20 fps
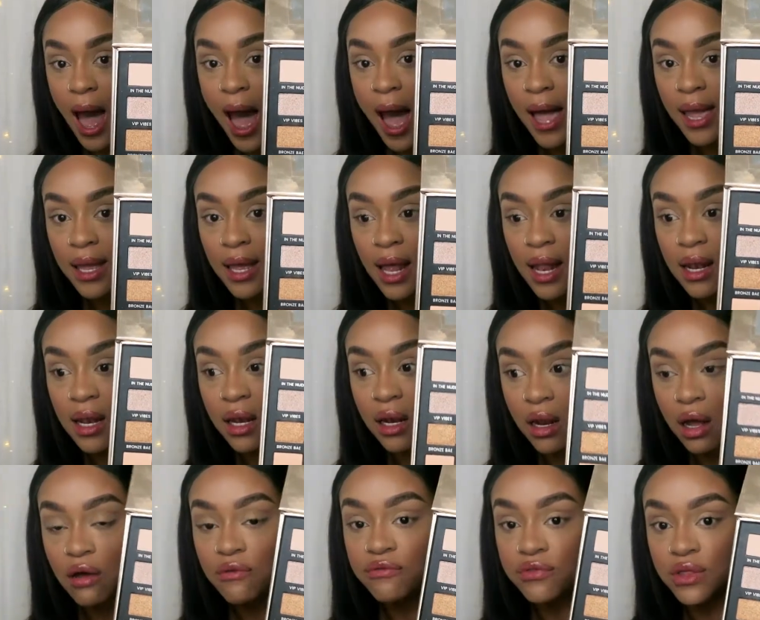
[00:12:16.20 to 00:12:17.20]
I
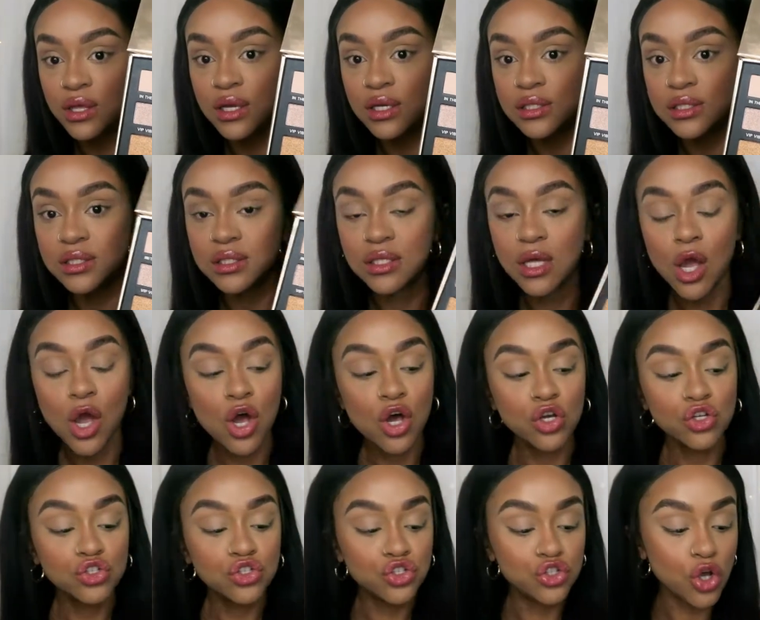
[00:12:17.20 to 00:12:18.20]
love this.
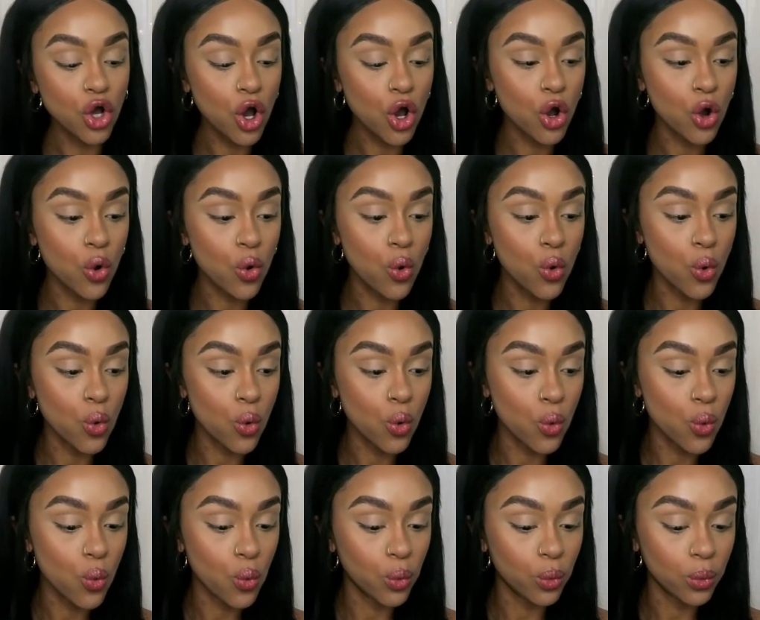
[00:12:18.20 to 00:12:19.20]
So
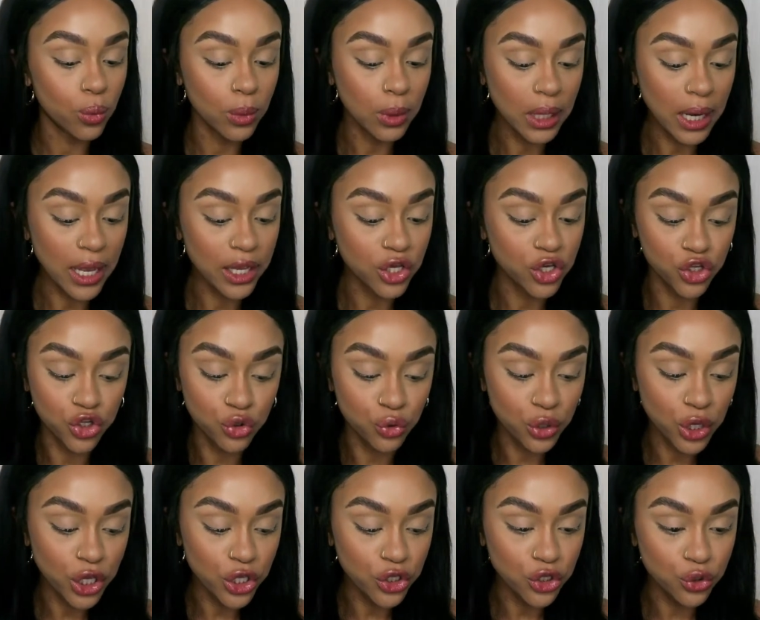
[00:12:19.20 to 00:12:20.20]
like, you
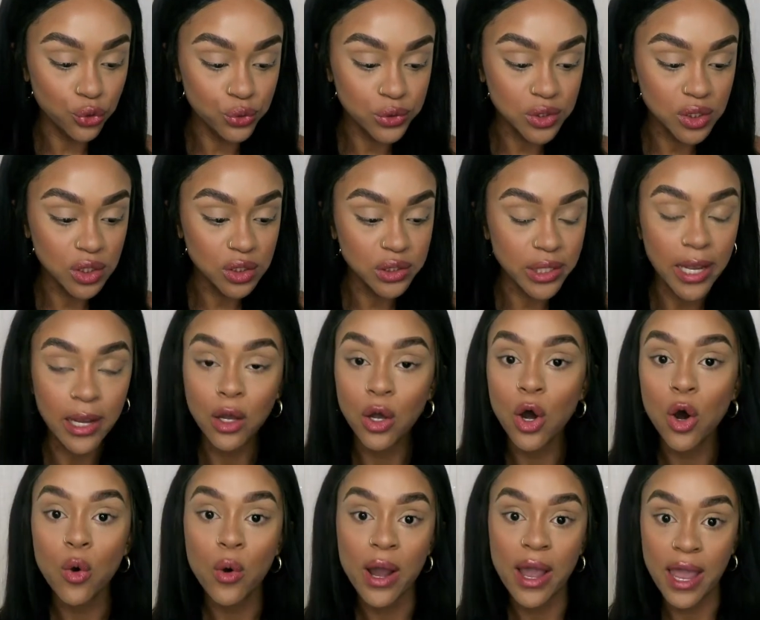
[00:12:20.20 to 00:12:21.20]
can use this and
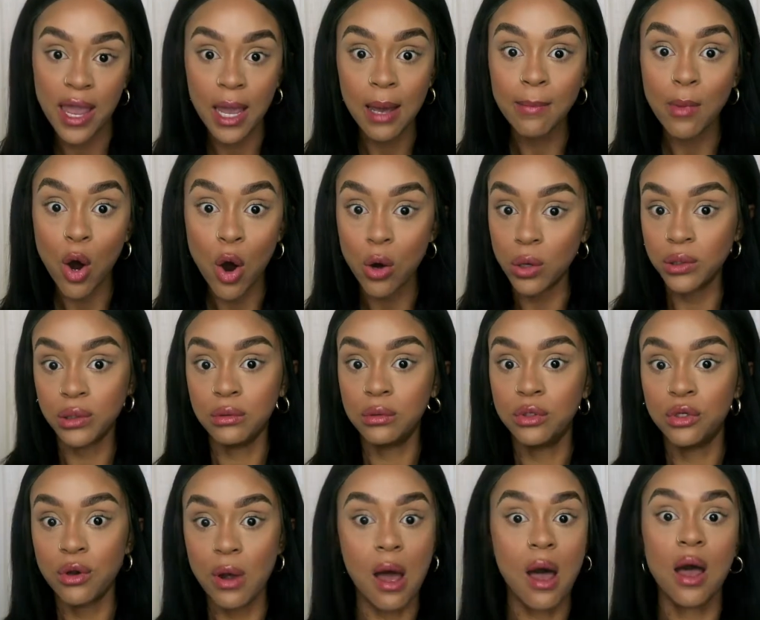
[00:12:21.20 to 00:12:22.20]
go ham on
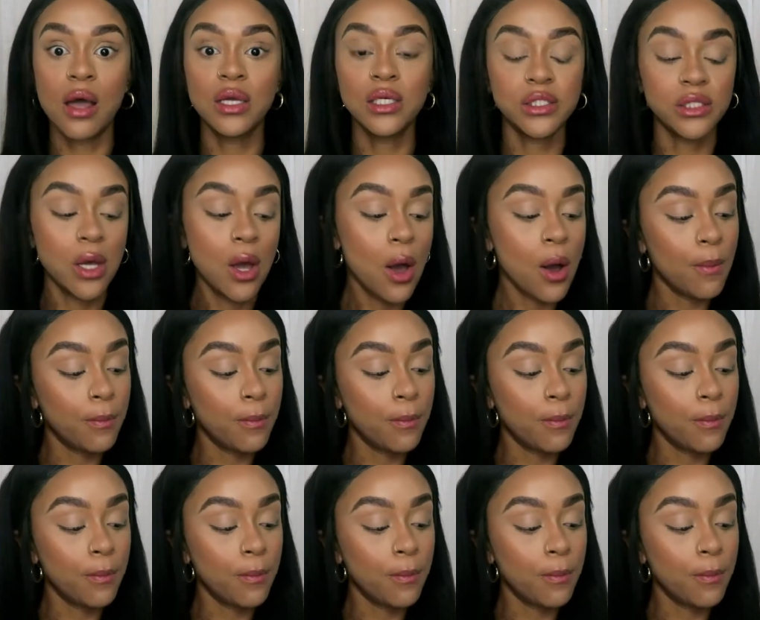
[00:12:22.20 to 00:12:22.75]
your eyes,